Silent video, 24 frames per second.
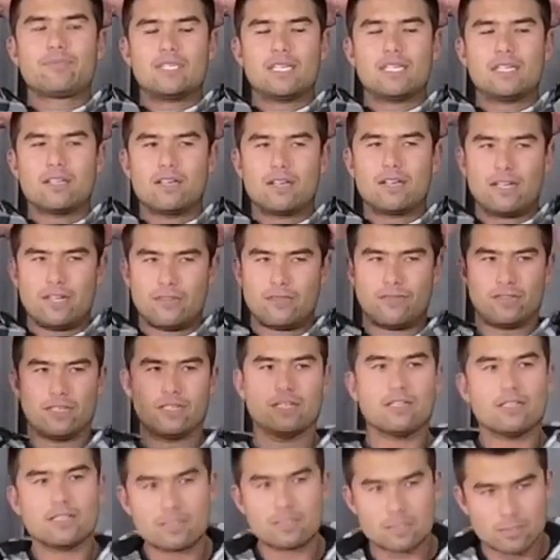did a lot of different
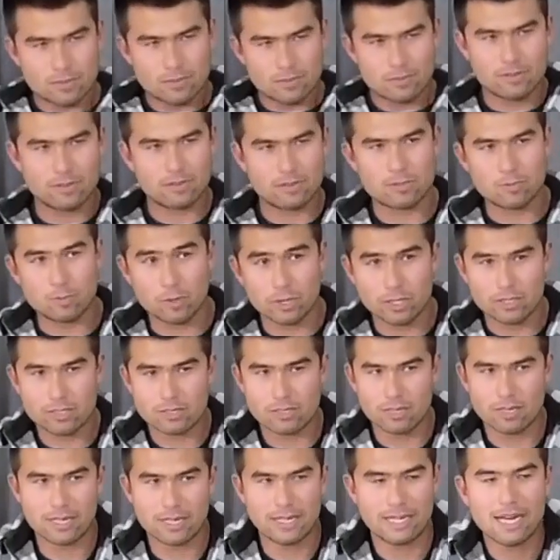sports
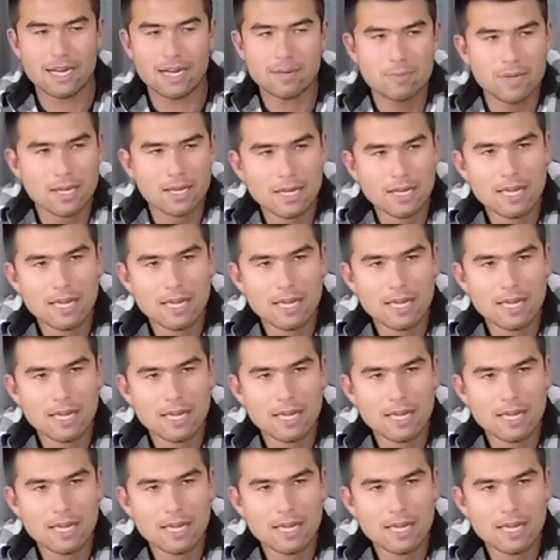growing up.